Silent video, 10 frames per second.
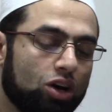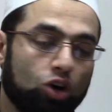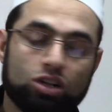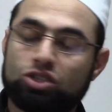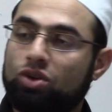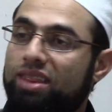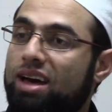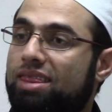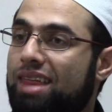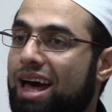Also
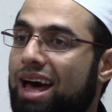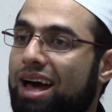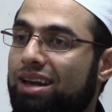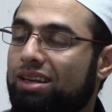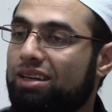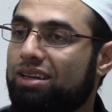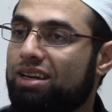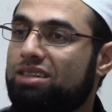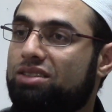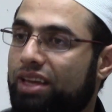the dal
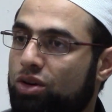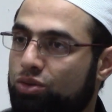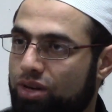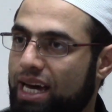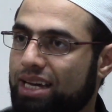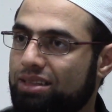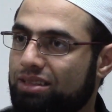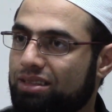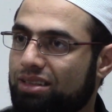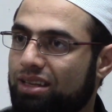is rikhu, right?
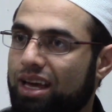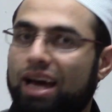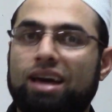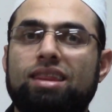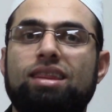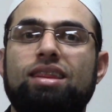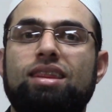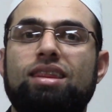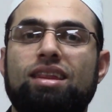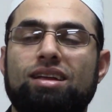Av.
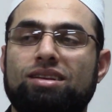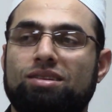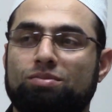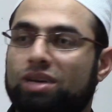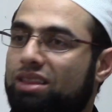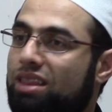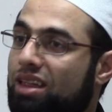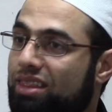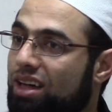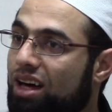But
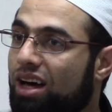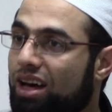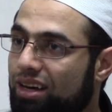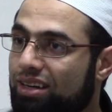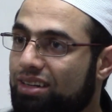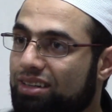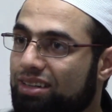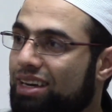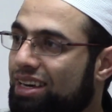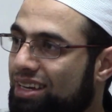the dha
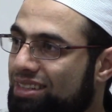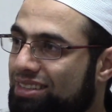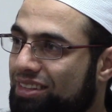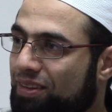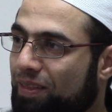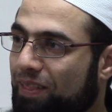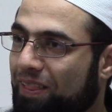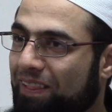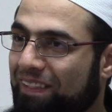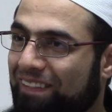is
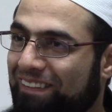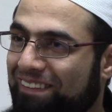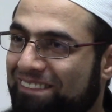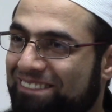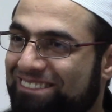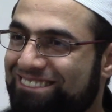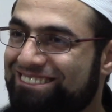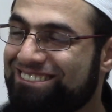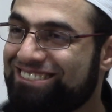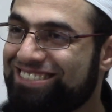
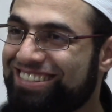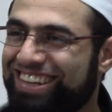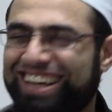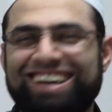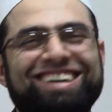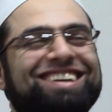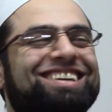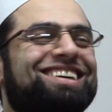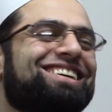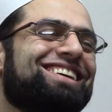Good.
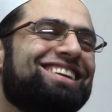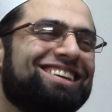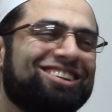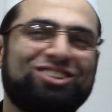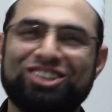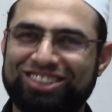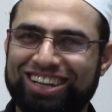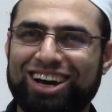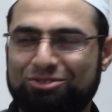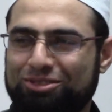
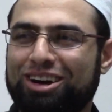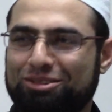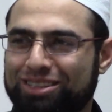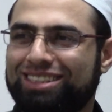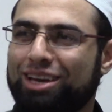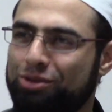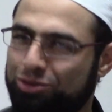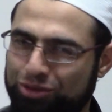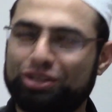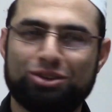No. I wasn't able
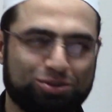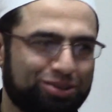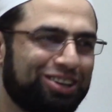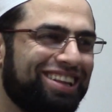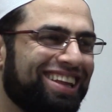to trick you. Good.